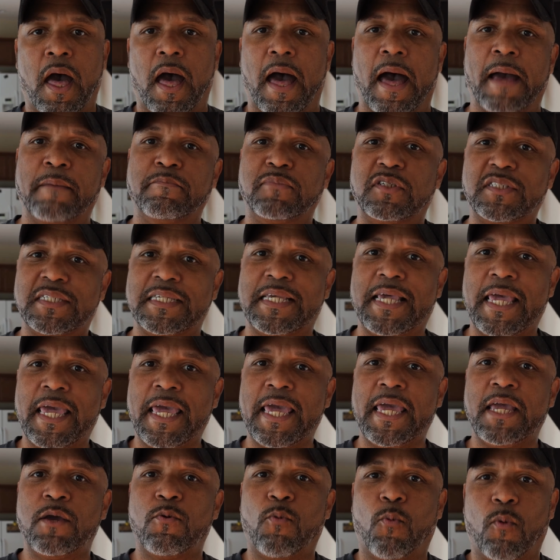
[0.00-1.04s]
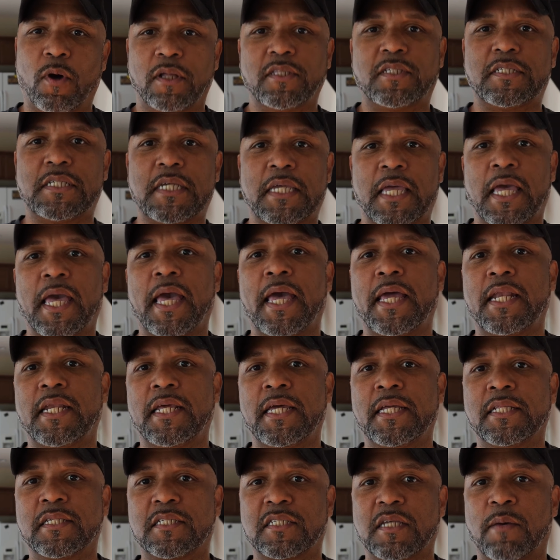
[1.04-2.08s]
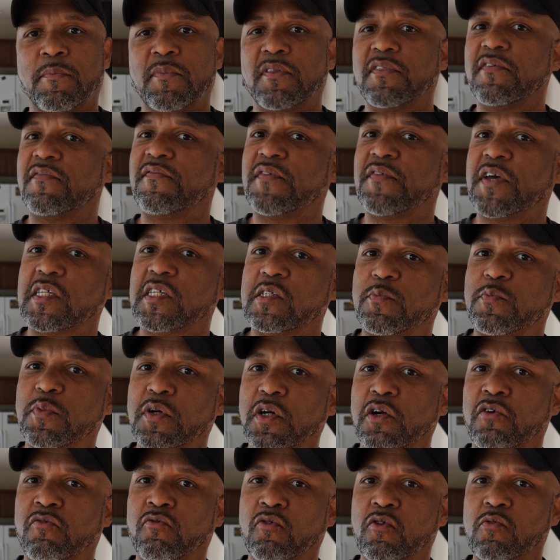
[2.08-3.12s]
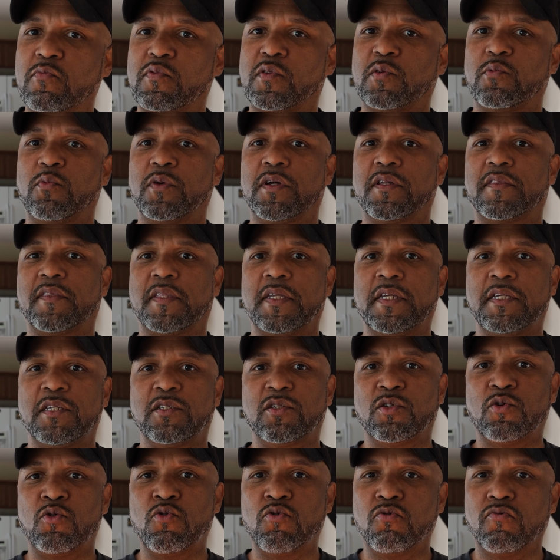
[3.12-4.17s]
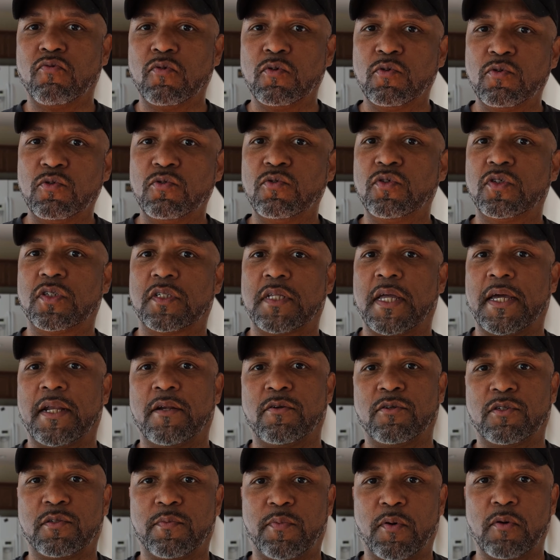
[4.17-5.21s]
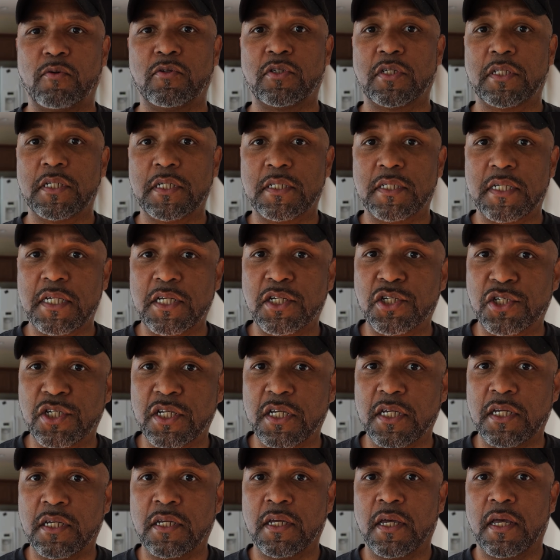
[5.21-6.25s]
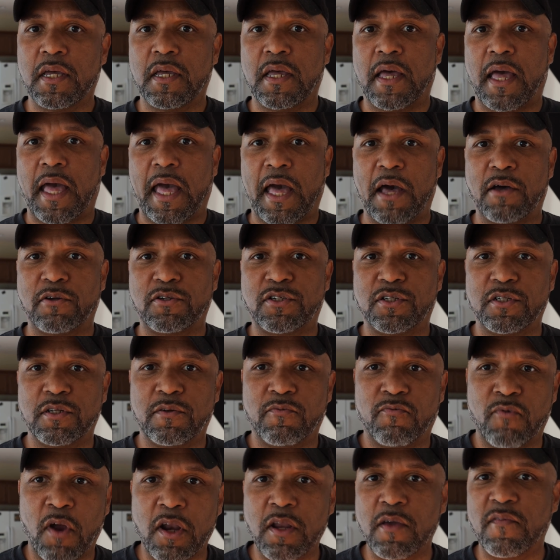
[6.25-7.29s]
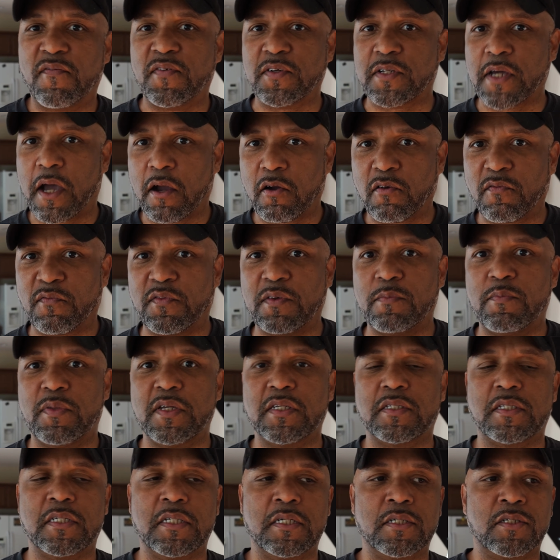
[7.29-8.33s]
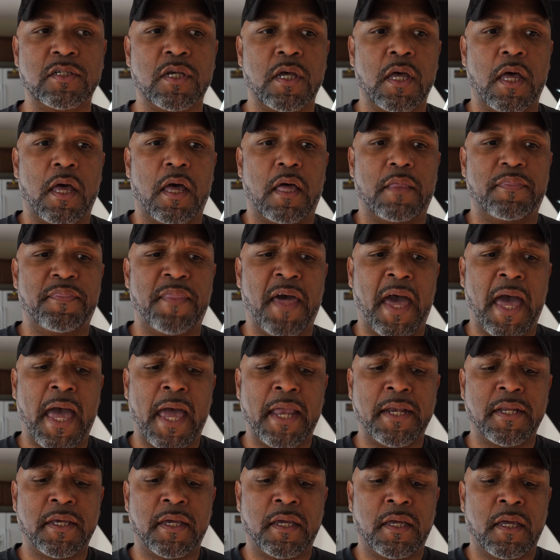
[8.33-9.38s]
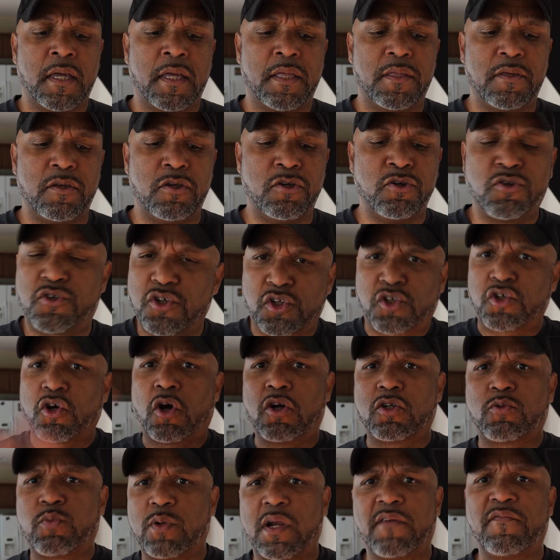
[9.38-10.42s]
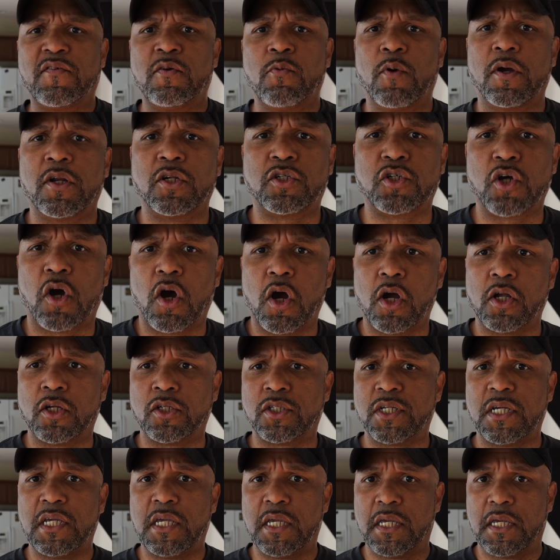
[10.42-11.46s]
I'm seeing once again in some of the Facebook groups with these gurus that are supposedly teaching how to run a photography business that you should charge whatever you want to charge,